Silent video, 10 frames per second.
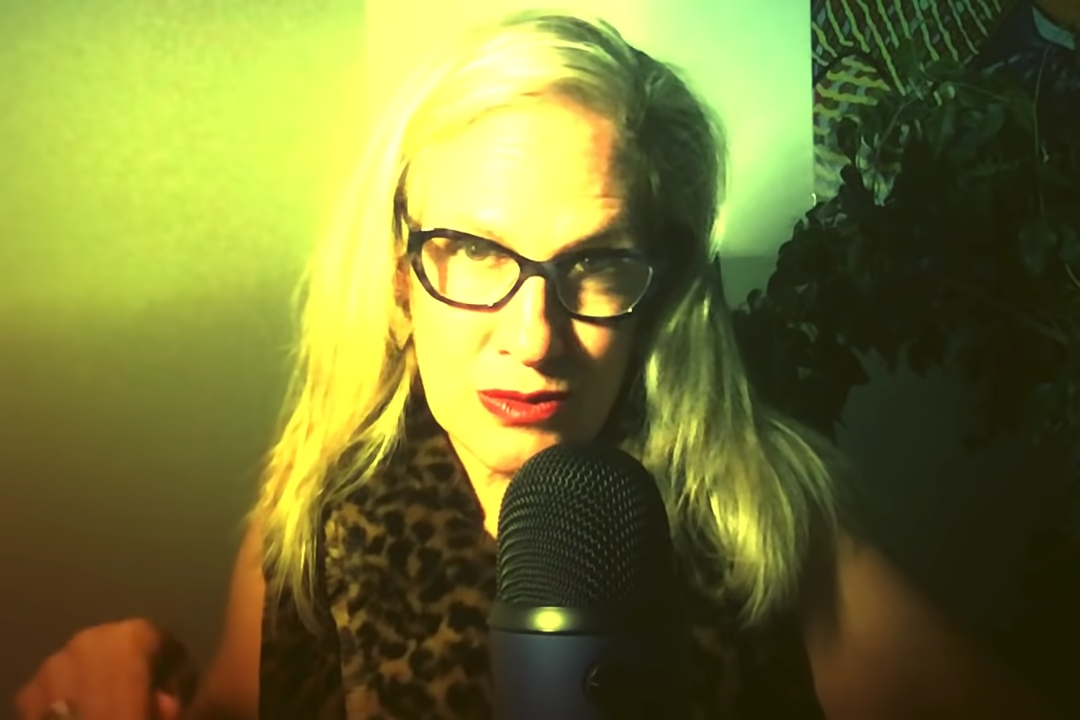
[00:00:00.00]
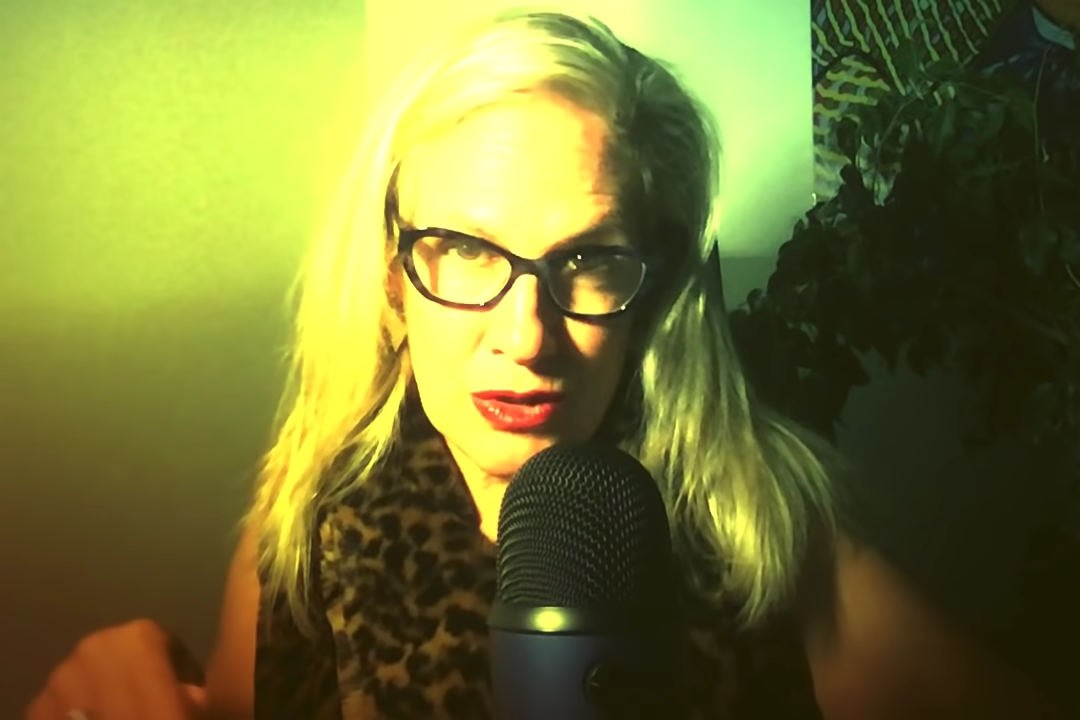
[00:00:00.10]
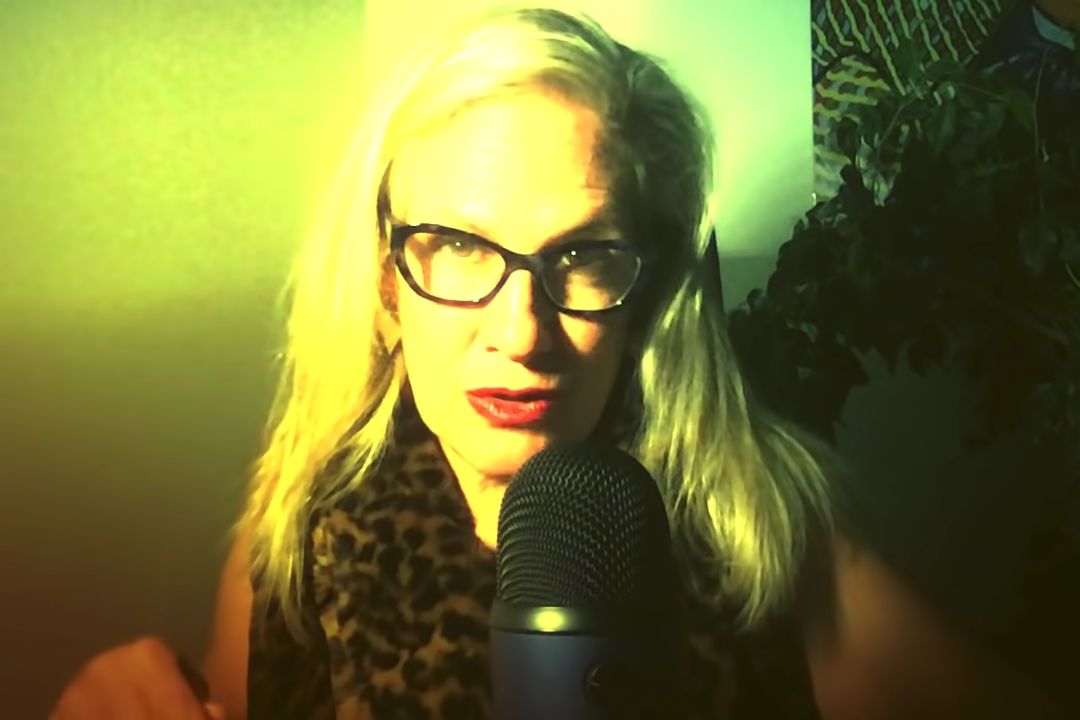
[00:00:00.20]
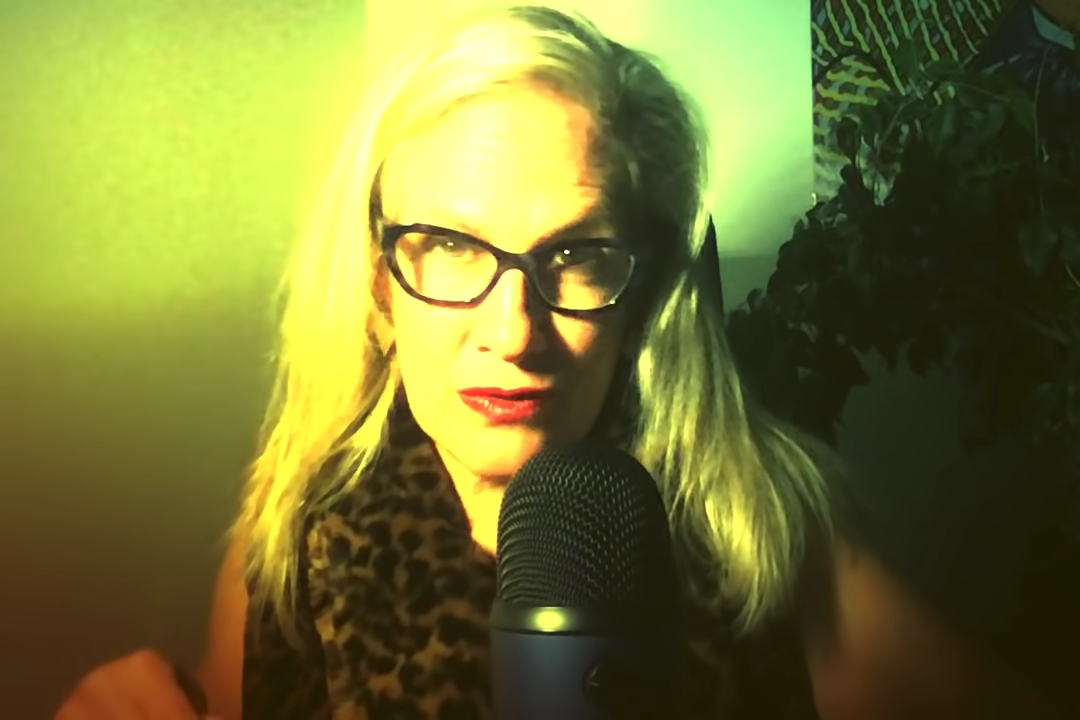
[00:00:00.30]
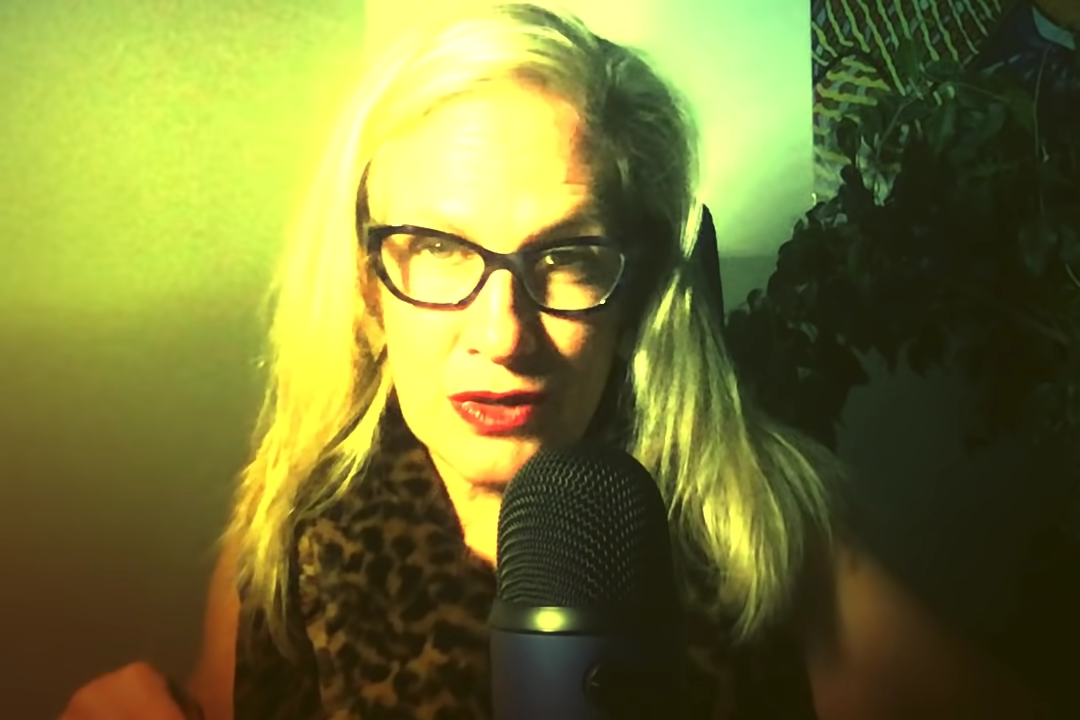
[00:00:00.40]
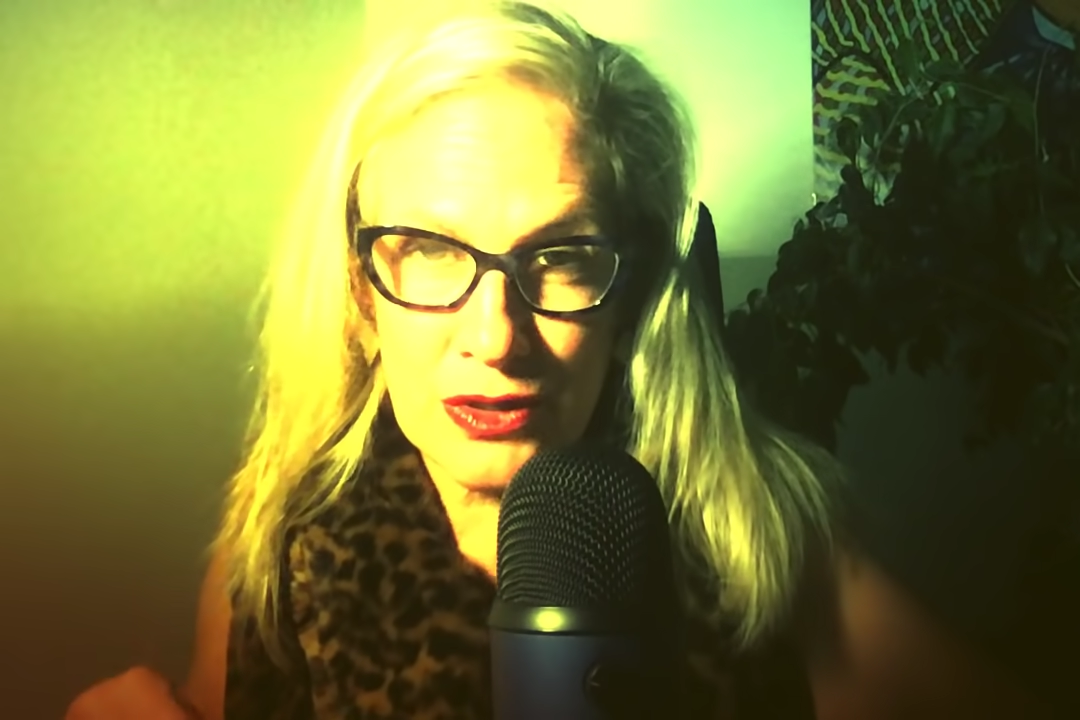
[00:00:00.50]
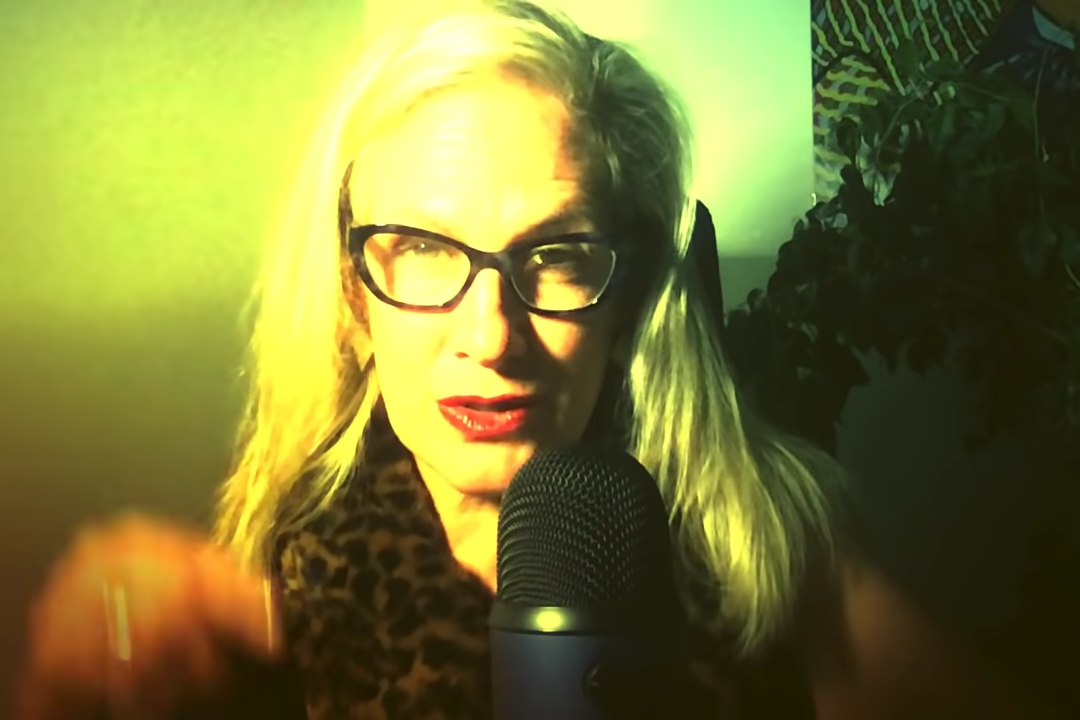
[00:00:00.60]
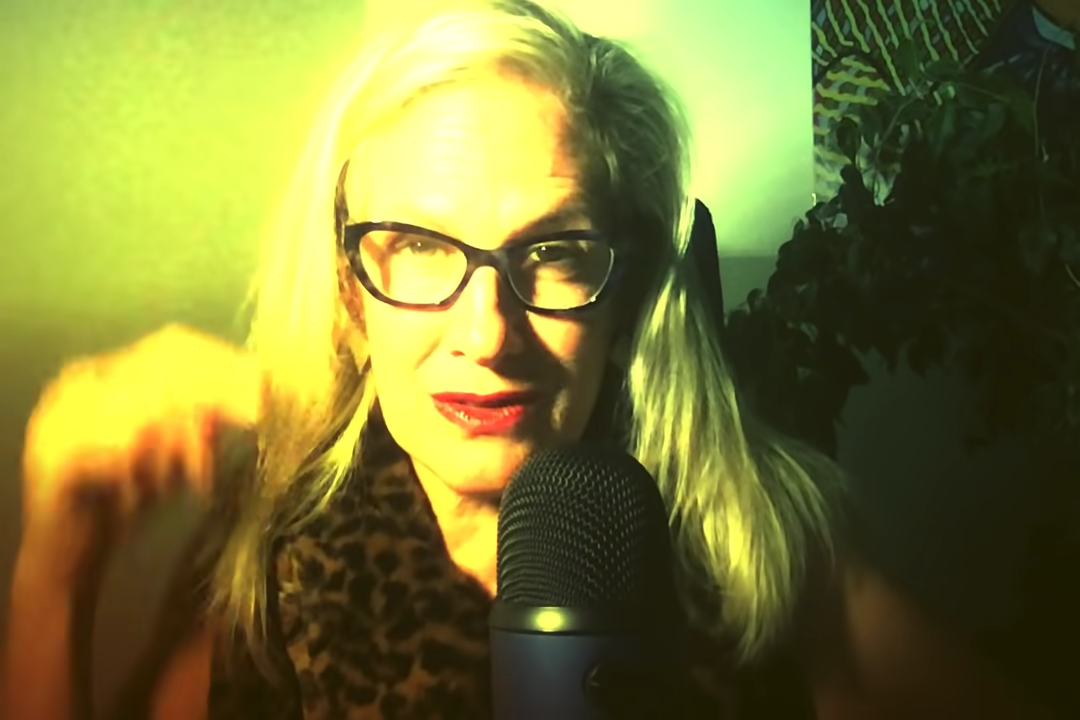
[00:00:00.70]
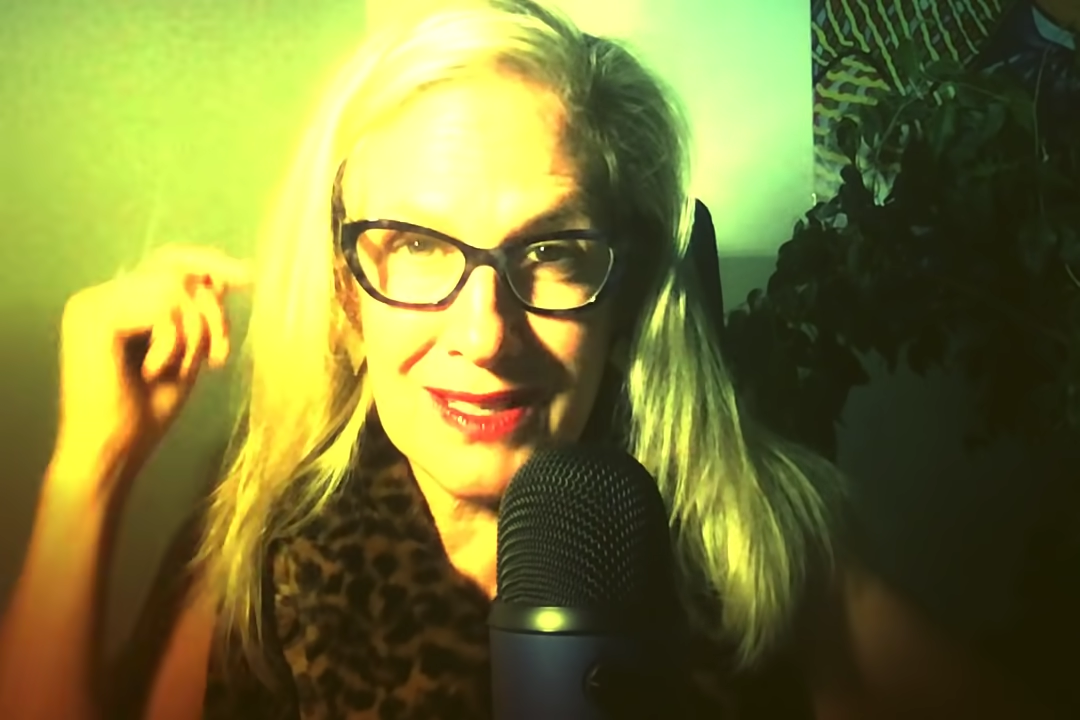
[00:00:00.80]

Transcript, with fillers: universe,